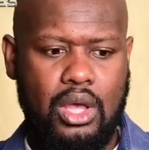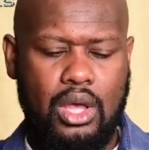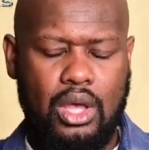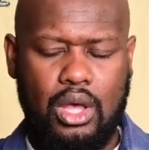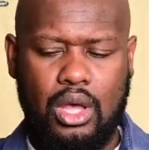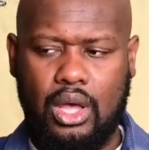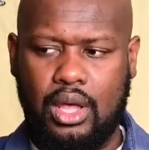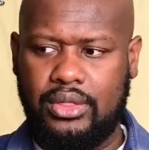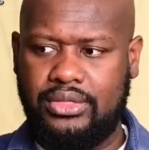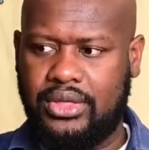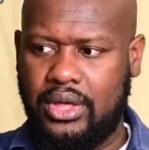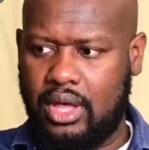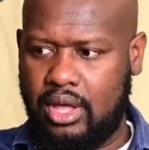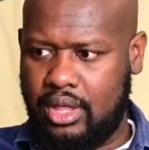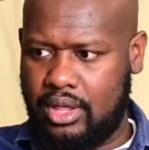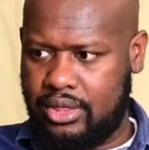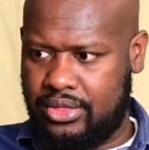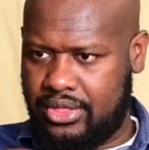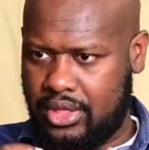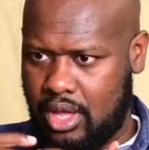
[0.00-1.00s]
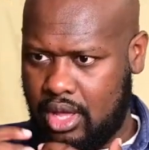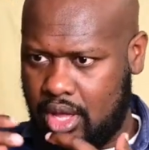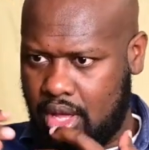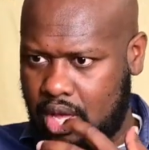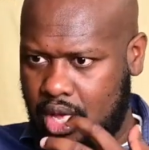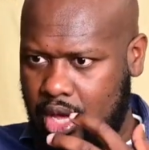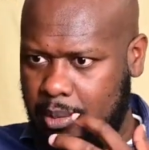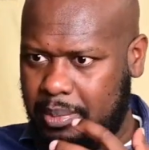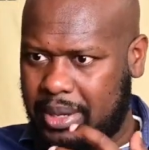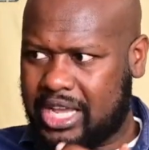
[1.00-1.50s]
the the
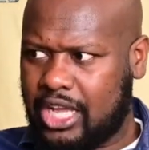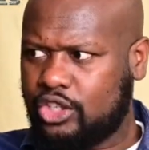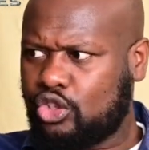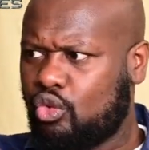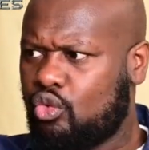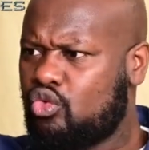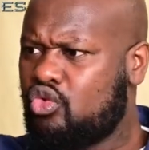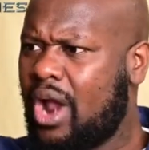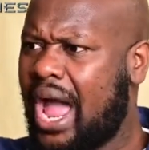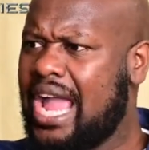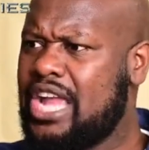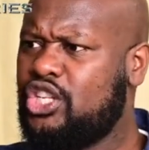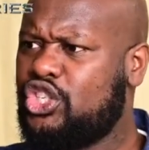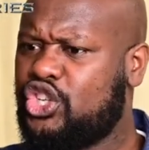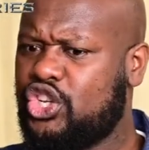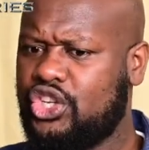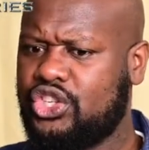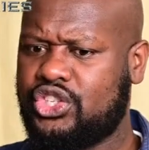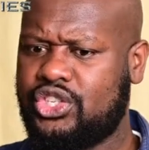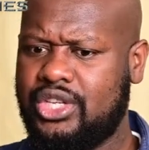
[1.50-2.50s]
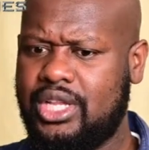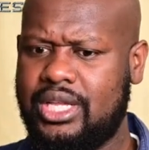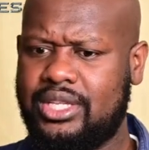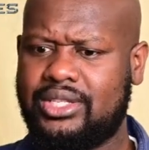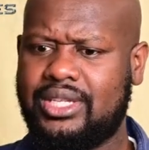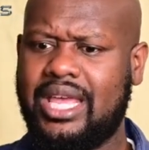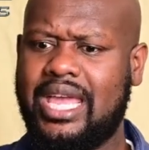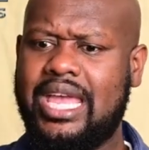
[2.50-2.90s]
because righteousness